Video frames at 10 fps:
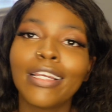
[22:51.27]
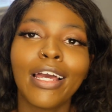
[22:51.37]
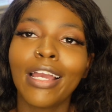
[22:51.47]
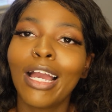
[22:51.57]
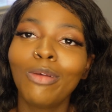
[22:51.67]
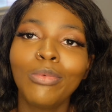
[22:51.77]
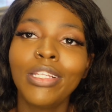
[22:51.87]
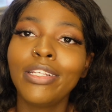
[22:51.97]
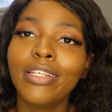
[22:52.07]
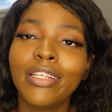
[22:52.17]
Like, I
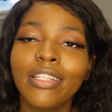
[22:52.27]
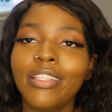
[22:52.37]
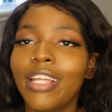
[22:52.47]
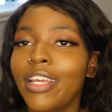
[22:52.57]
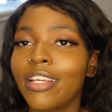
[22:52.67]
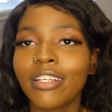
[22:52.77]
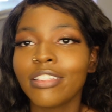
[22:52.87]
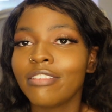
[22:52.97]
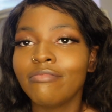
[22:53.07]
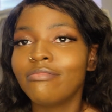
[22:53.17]
really could, like,
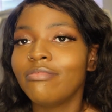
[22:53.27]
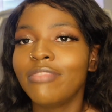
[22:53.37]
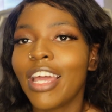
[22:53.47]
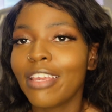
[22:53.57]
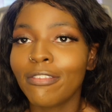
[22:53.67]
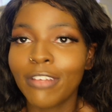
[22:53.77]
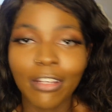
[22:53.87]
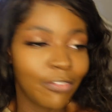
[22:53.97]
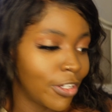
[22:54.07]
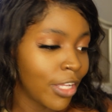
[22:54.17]
not give a
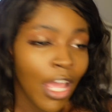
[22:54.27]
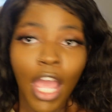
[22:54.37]
flying fuck.